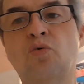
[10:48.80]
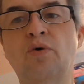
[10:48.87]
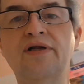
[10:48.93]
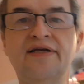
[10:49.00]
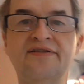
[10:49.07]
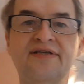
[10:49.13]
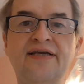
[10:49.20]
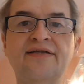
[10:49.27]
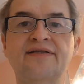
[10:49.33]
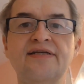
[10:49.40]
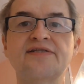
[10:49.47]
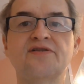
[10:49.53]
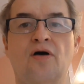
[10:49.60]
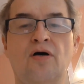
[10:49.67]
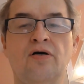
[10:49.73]
when I take
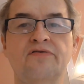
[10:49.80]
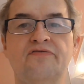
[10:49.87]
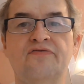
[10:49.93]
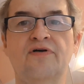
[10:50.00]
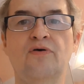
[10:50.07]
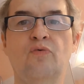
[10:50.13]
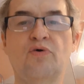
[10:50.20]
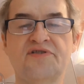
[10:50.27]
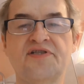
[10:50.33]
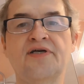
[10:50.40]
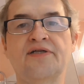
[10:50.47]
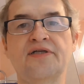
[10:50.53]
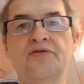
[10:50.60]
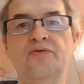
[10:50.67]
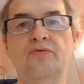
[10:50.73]
this off, what's it
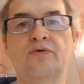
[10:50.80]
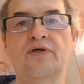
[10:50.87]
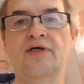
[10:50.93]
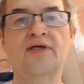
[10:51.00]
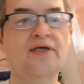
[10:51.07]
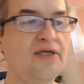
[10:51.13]
gonna do?